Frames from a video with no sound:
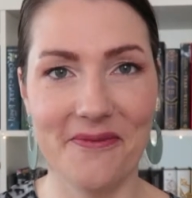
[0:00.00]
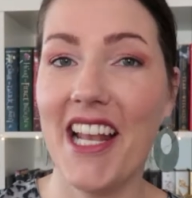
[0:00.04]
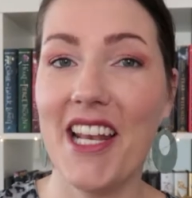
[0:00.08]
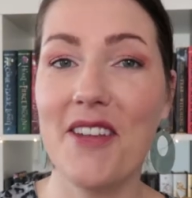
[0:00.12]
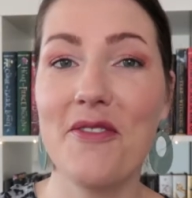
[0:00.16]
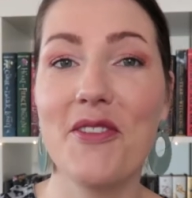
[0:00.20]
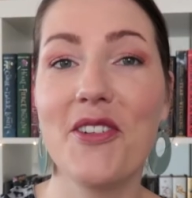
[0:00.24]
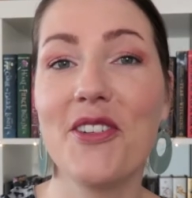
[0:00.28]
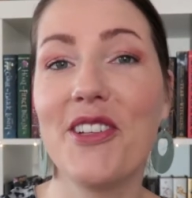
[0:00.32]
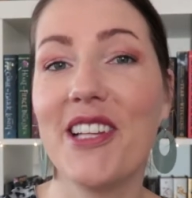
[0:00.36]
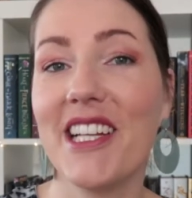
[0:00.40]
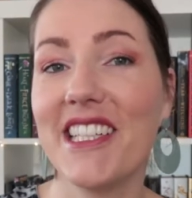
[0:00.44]
And
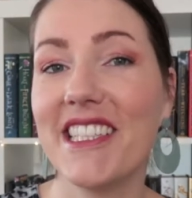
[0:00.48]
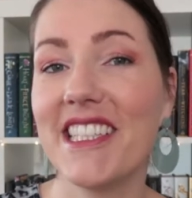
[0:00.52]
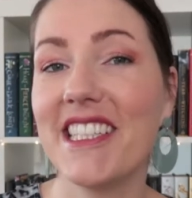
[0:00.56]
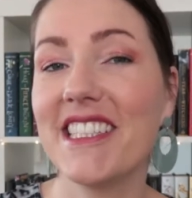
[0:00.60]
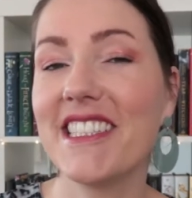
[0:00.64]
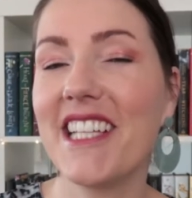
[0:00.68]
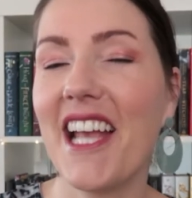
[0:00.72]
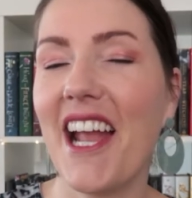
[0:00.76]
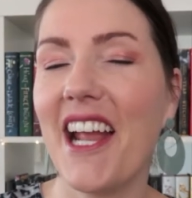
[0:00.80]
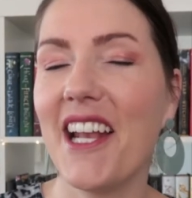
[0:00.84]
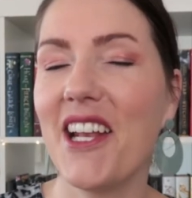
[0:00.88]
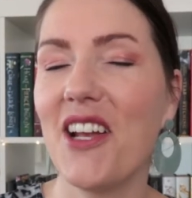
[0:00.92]
if you like
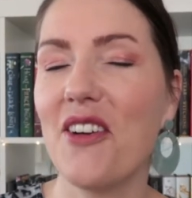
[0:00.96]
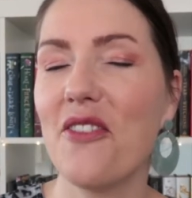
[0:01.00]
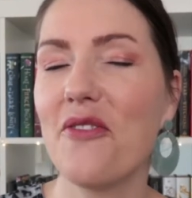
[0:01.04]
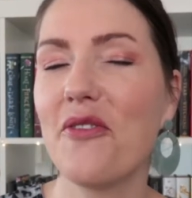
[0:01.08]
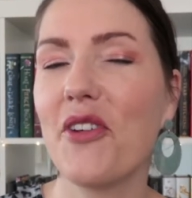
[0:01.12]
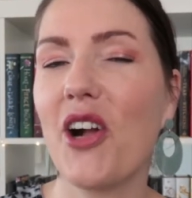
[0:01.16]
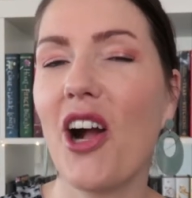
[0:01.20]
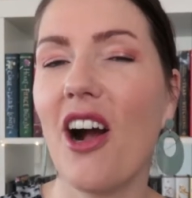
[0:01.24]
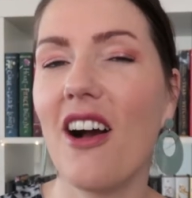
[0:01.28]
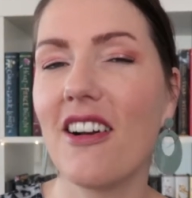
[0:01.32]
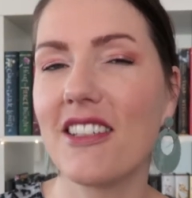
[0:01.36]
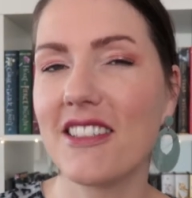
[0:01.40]
this kind
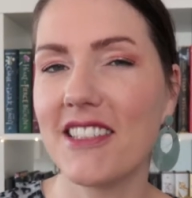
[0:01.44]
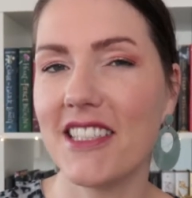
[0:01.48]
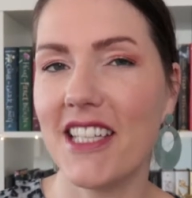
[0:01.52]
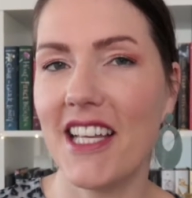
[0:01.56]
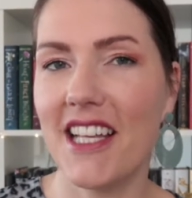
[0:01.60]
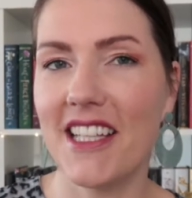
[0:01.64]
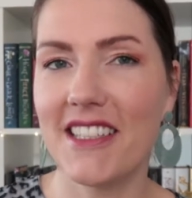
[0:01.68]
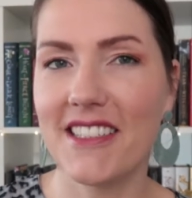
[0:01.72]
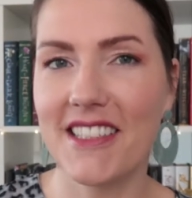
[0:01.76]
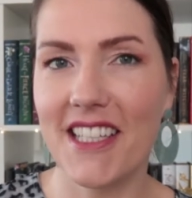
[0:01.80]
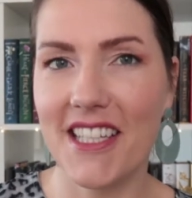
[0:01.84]
of content,